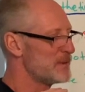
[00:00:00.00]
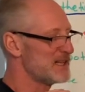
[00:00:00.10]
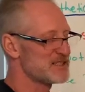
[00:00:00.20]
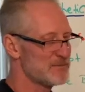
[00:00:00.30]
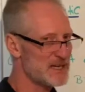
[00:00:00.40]
me.
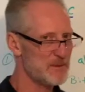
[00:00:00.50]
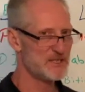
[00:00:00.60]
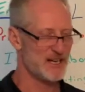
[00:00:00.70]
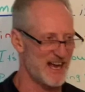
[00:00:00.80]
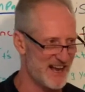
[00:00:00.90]
And sometimes
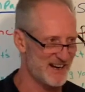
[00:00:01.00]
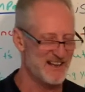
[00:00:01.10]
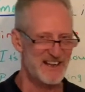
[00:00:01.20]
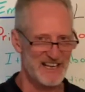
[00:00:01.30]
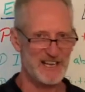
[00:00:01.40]
you gotta
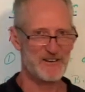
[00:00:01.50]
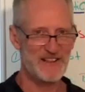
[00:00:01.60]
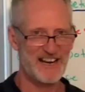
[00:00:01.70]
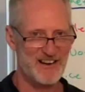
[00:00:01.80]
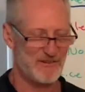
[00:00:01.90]
enter
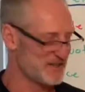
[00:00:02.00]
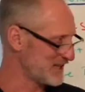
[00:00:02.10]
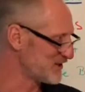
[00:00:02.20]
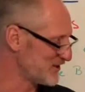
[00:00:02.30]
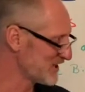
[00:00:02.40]
that
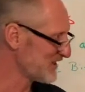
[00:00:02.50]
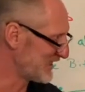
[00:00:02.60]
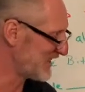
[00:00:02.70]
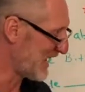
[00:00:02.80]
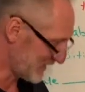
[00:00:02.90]
conversation just like
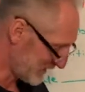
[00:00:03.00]
that.